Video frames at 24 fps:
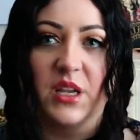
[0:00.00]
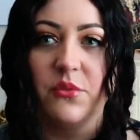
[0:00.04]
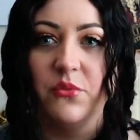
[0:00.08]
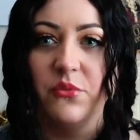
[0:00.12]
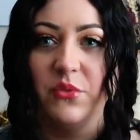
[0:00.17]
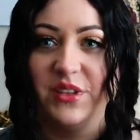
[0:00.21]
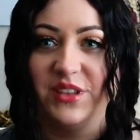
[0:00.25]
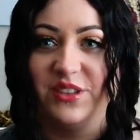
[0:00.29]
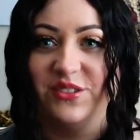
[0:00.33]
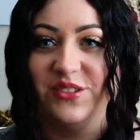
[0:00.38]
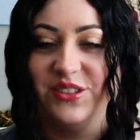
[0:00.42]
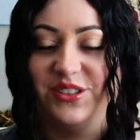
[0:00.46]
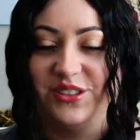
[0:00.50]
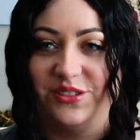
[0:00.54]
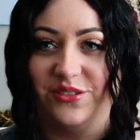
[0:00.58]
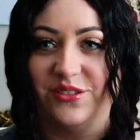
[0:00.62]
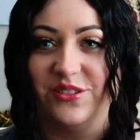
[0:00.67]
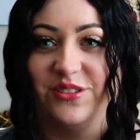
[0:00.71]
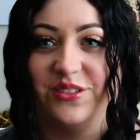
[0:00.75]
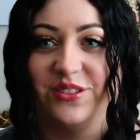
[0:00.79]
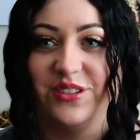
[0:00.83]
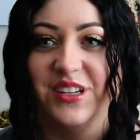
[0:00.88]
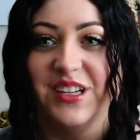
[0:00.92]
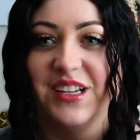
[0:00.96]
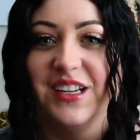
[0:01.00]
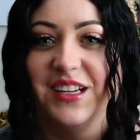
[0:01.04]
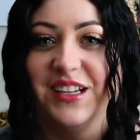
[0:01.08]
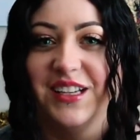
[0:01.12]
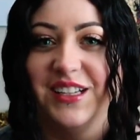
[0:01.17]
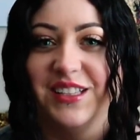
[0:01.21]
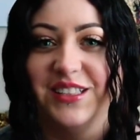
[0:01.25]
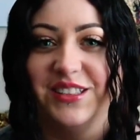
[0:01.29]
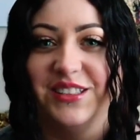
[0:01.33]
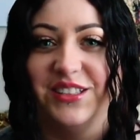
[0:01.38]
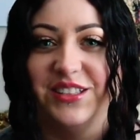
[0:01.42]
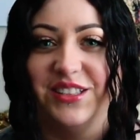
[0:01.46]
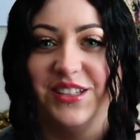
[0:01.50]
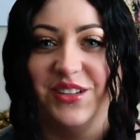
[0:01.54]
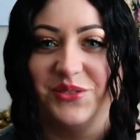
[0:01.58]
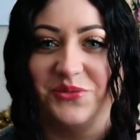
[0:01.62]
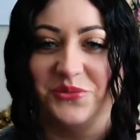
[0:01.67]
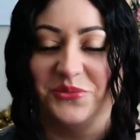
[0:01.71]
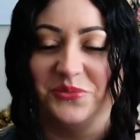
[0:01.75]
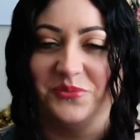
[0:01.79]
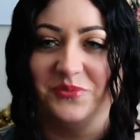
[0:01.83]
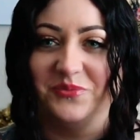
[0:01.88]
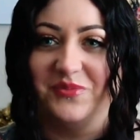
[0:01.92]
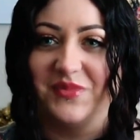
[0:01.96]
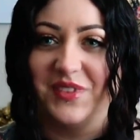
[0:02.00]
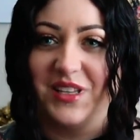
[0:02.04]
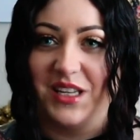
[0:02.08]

whether you're, you know,